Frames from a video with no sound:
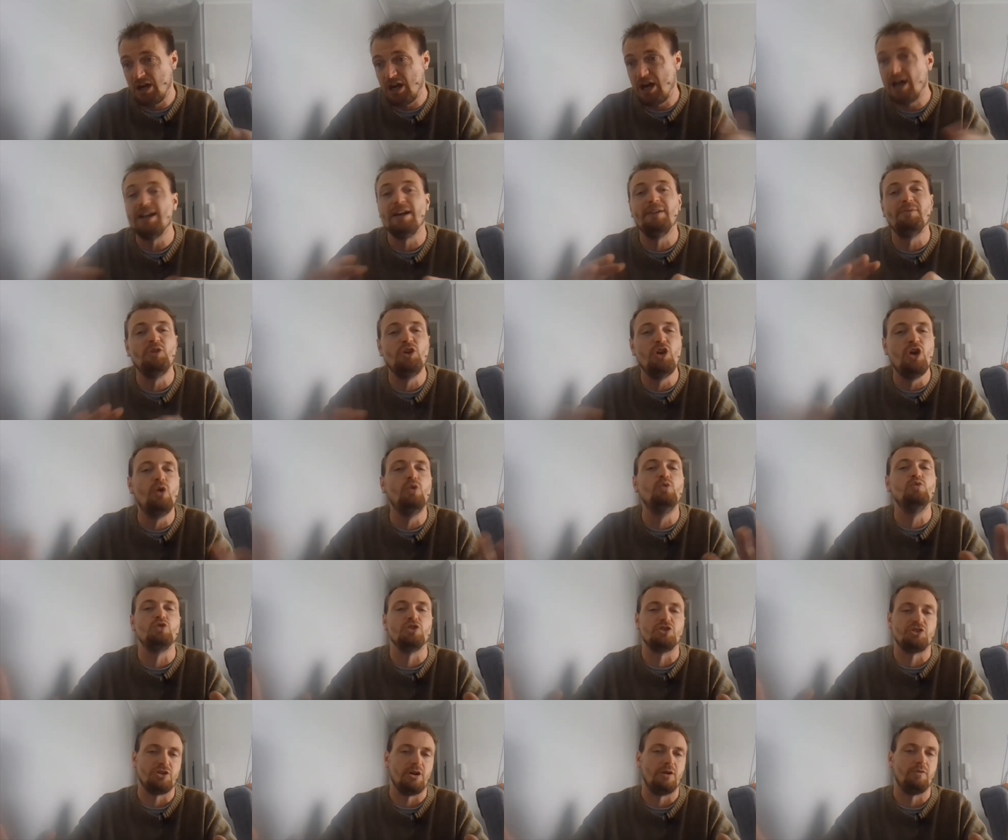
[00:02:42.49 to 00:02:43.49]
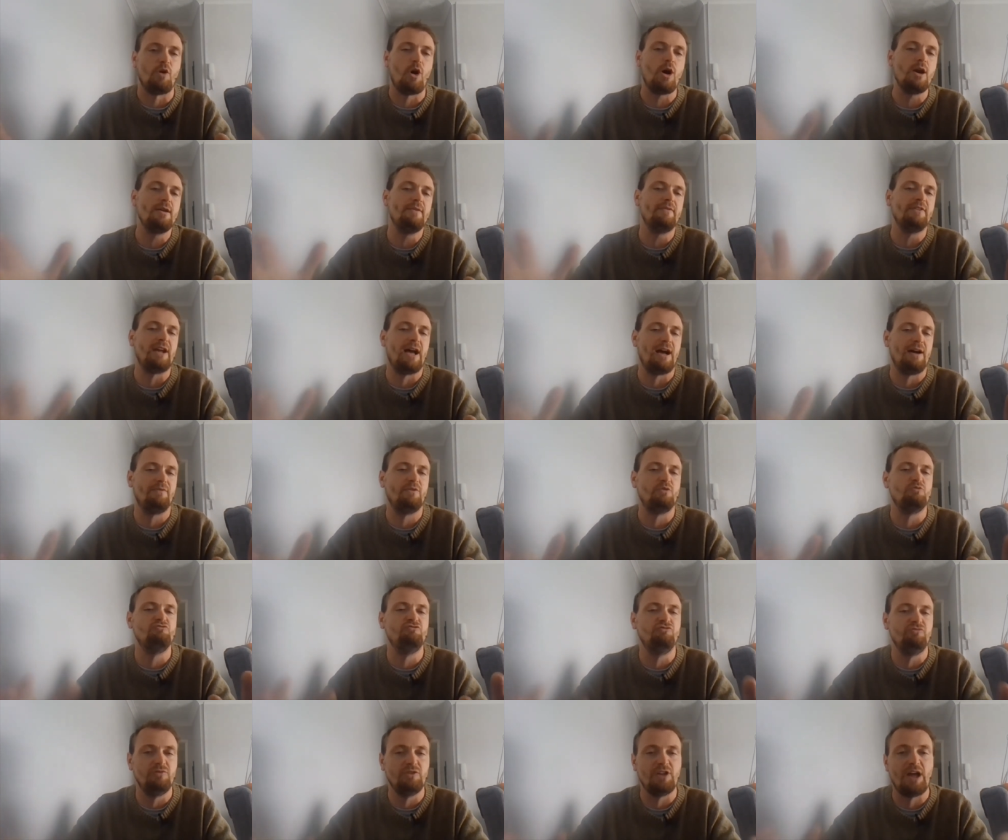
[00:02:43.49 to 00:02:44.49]
I have loads of stuff. I even have a,
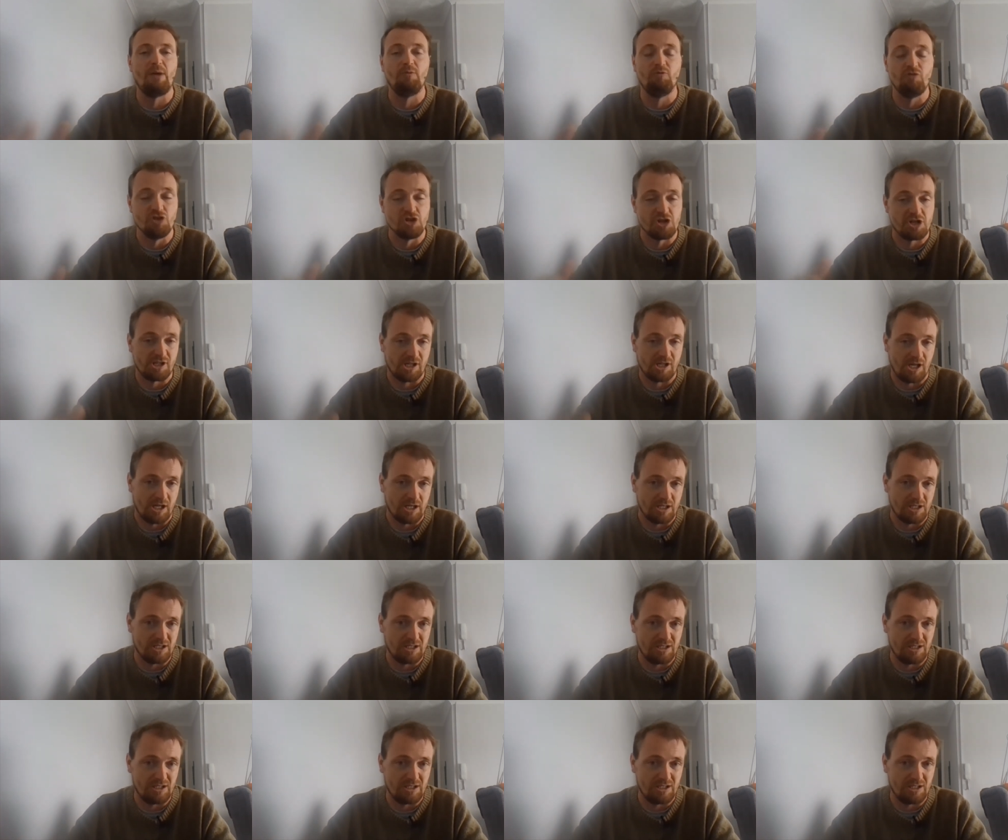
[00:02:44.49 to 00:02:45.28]
their rucksack.